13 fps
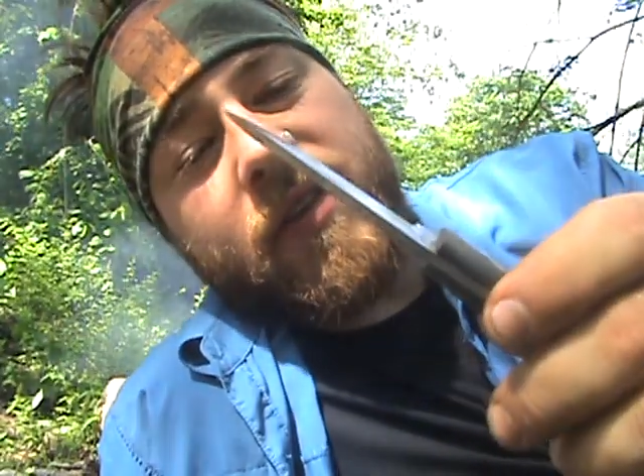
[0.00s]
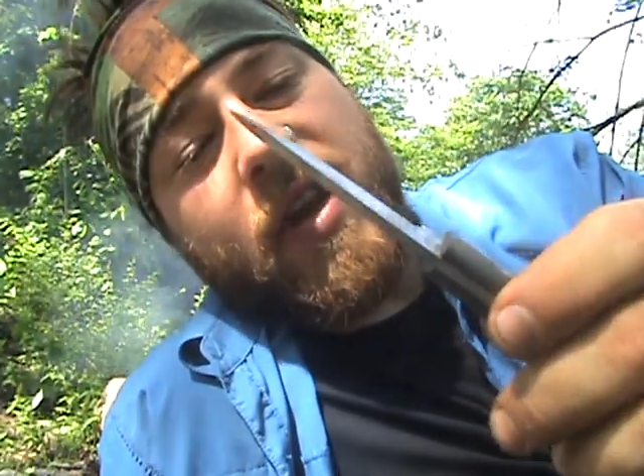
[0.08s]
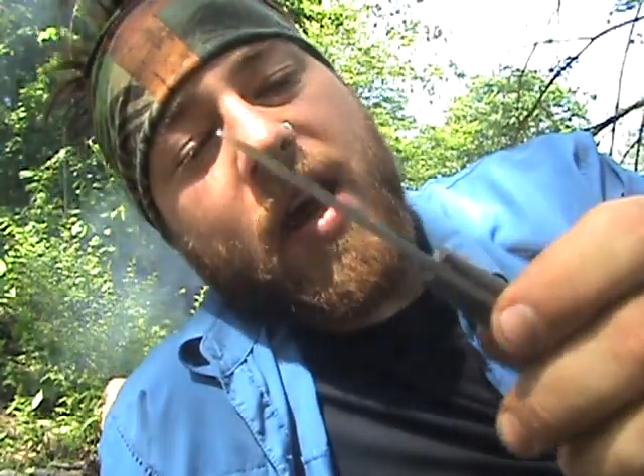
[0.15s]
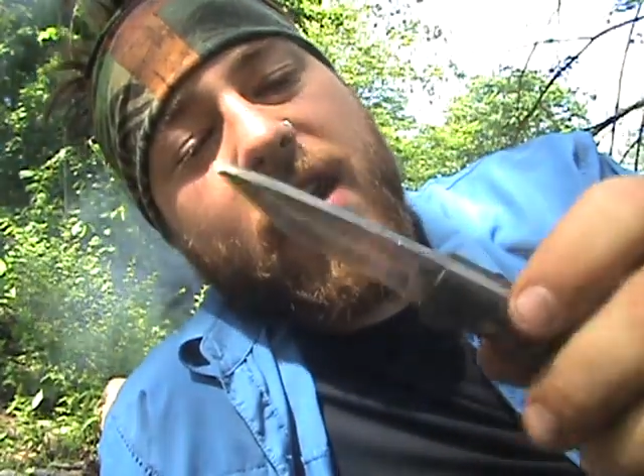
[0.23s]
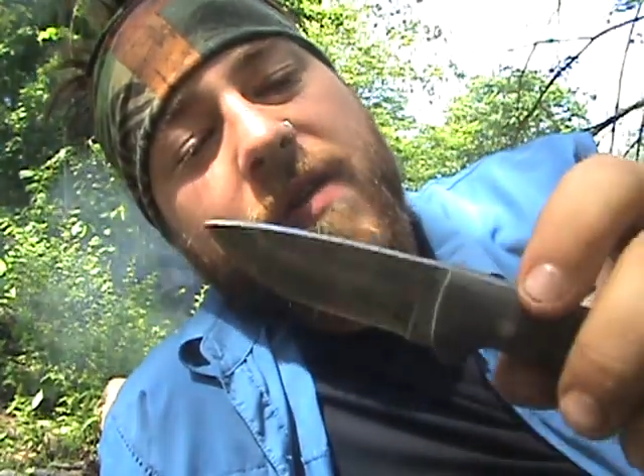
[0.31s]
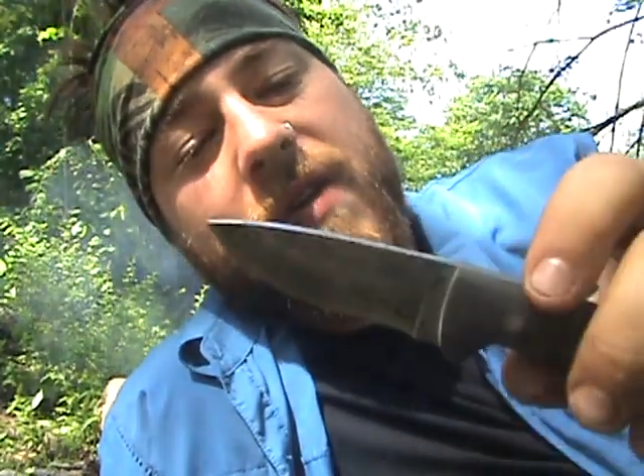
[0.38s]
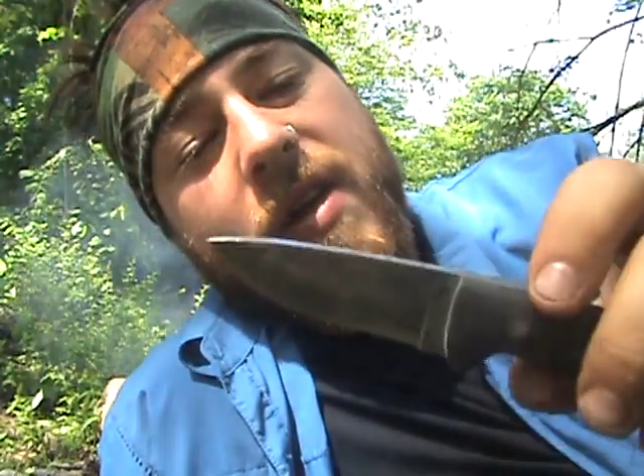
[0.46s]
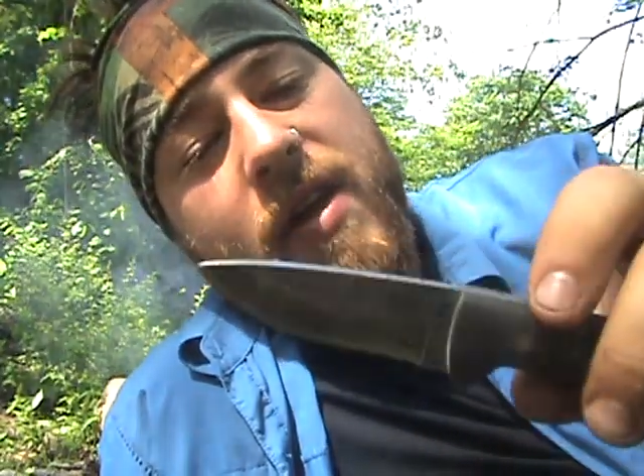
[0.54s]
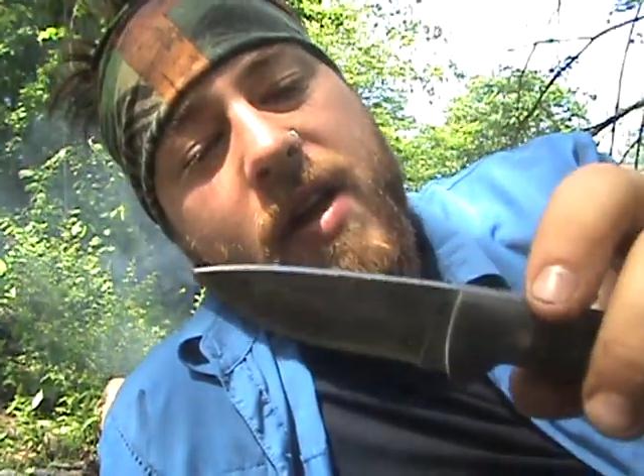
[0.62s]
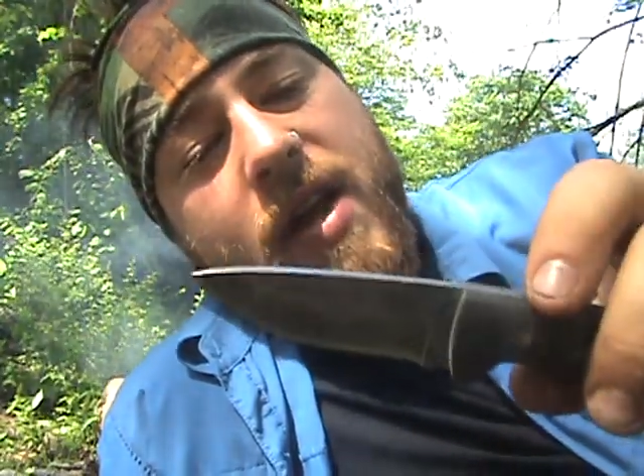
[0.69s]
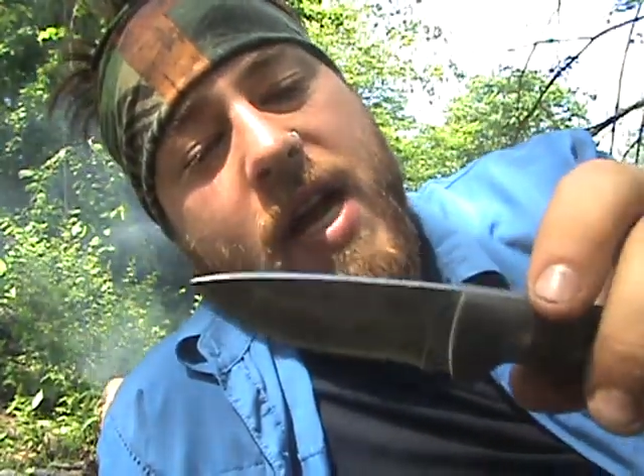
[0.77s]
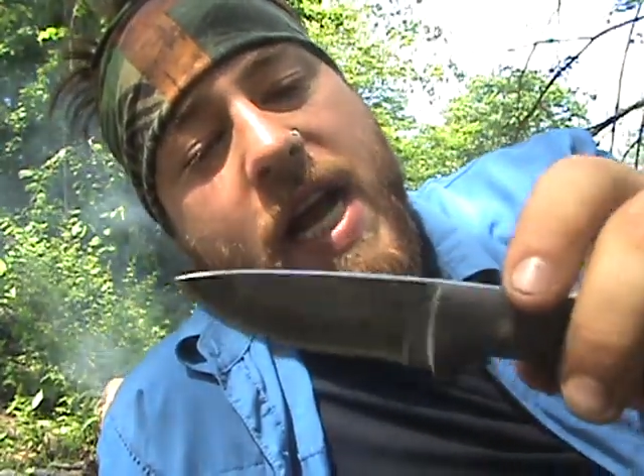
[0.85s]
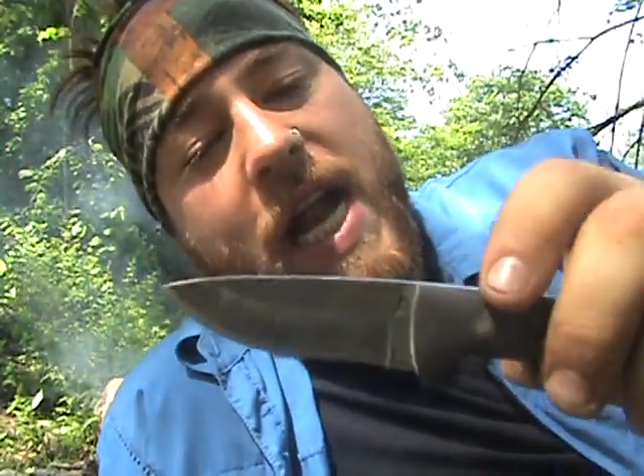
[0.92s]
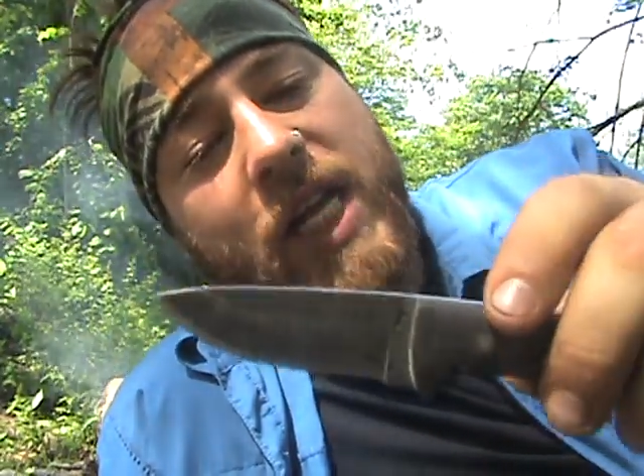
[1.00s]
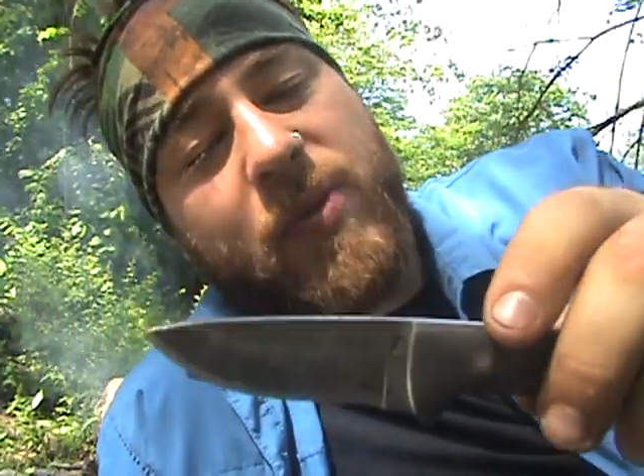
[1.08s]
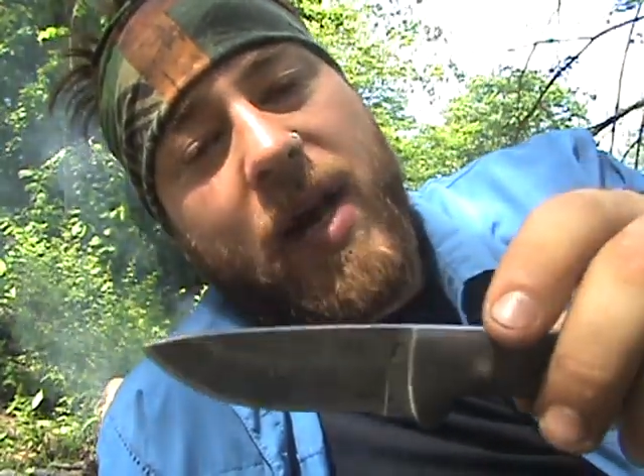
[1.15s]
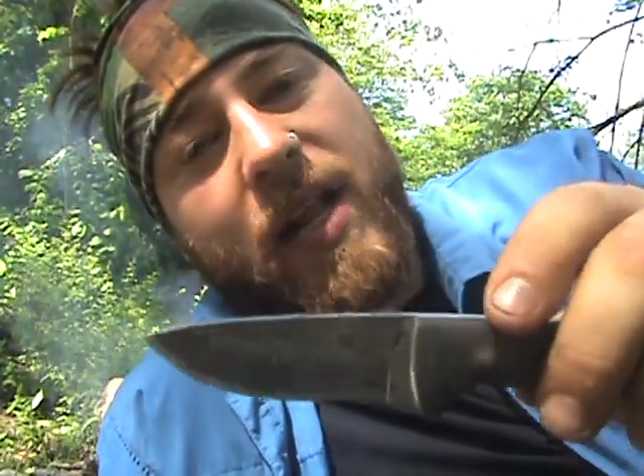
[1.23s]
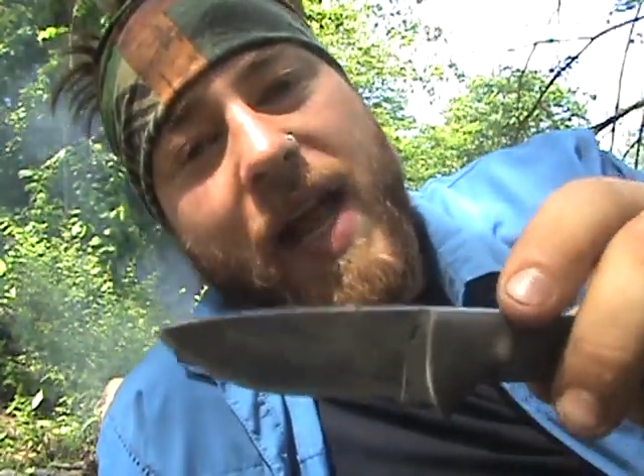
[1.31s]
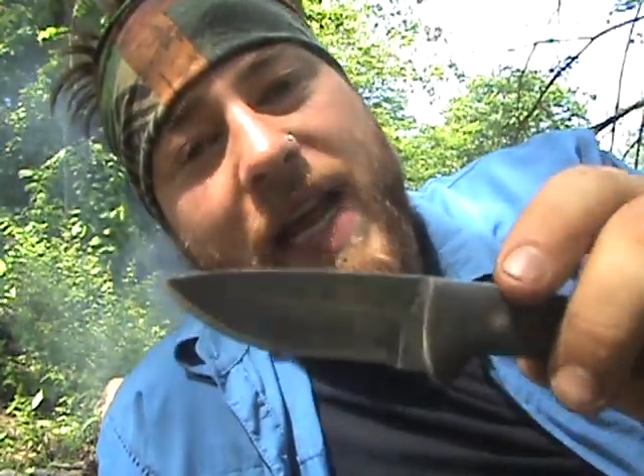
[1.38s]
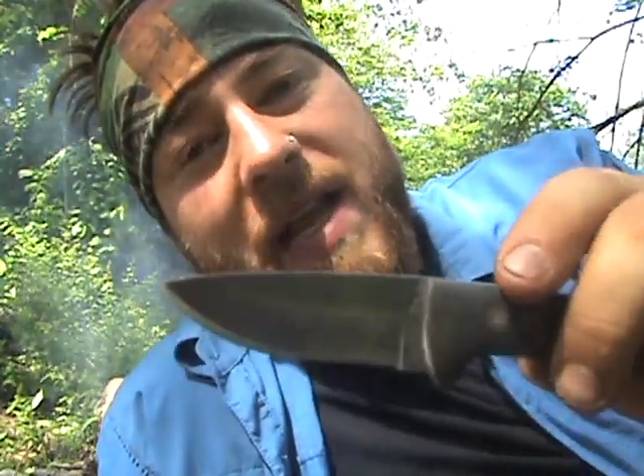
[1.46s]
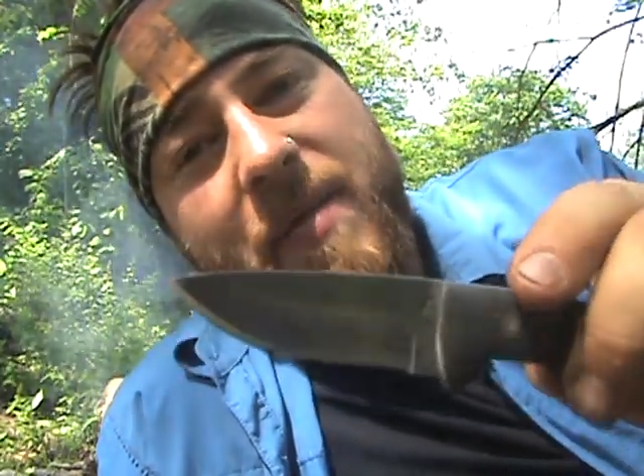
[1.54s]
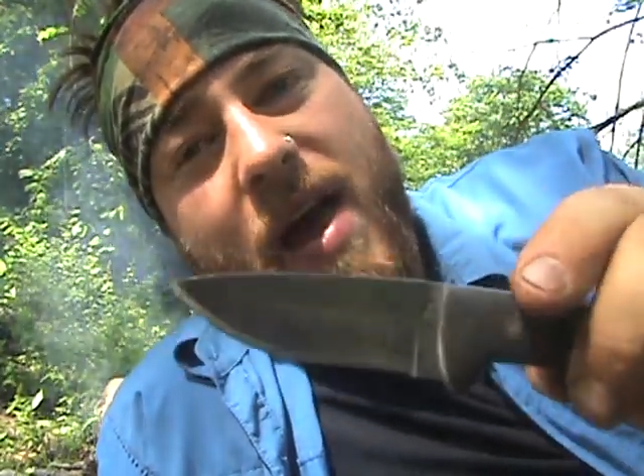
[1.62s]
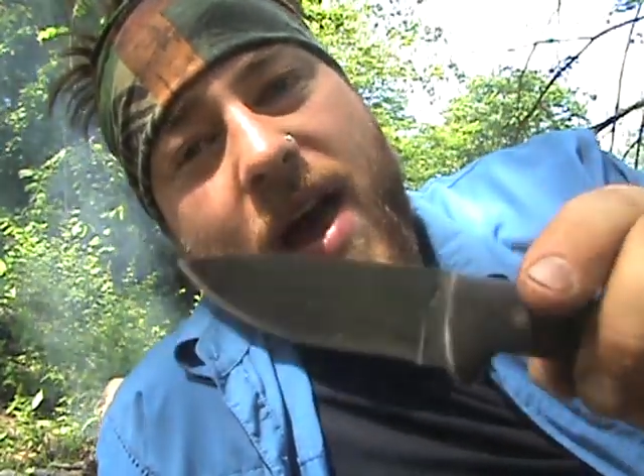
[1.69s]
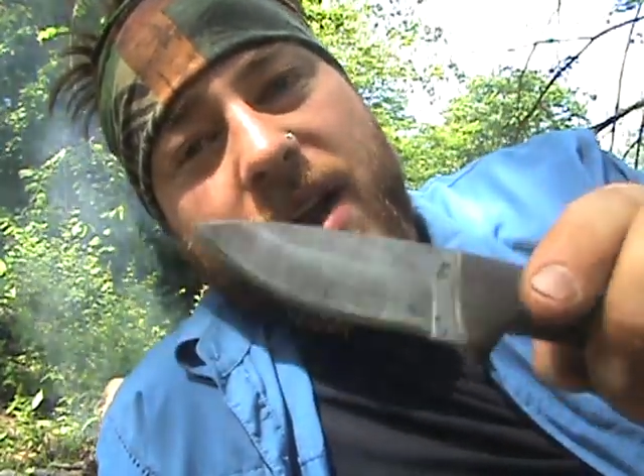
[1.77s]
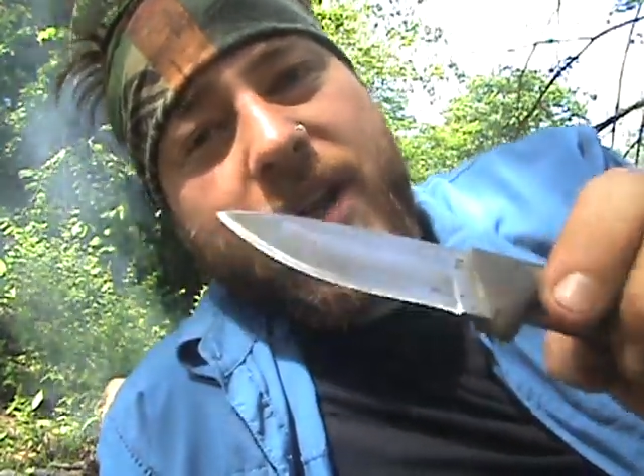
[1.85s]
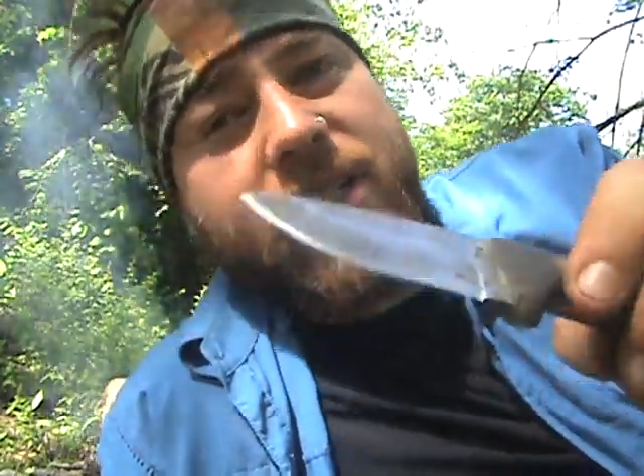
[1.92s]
knife, and that's what I like about it.